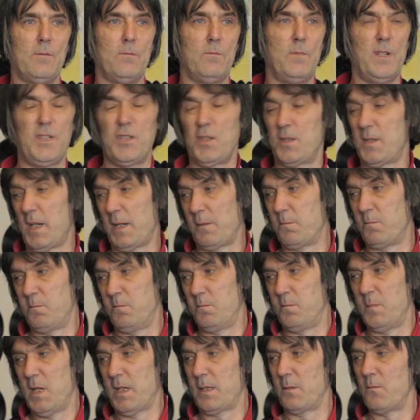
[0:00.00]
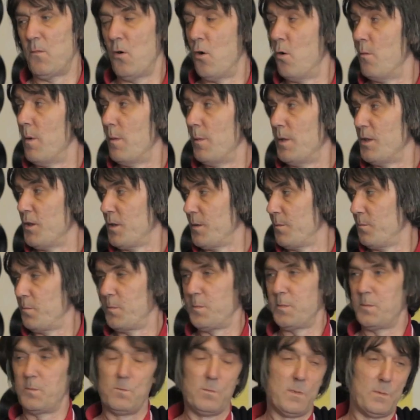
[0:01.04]
We just, like, at the moment, we just
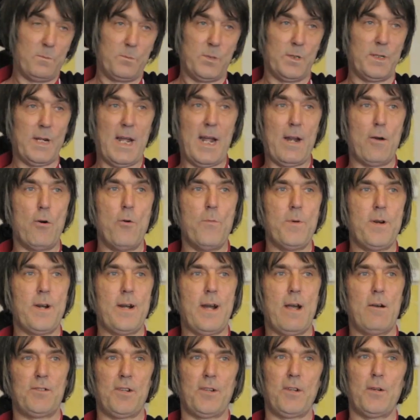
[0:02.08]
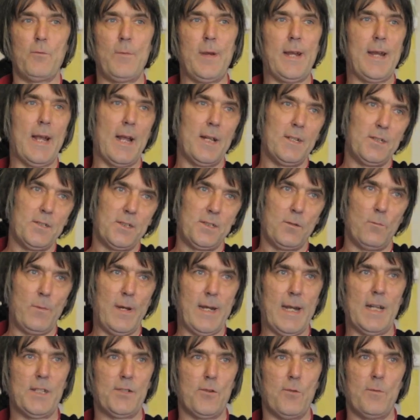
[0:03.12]
put our opening hours on the weekend, because the
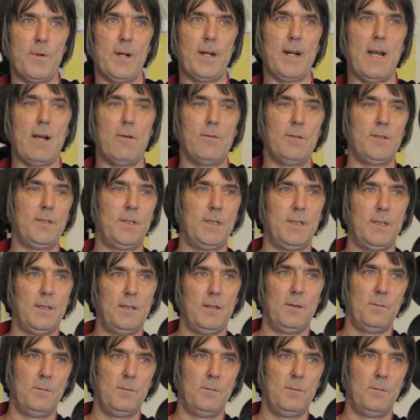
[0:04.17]
weekend opening hours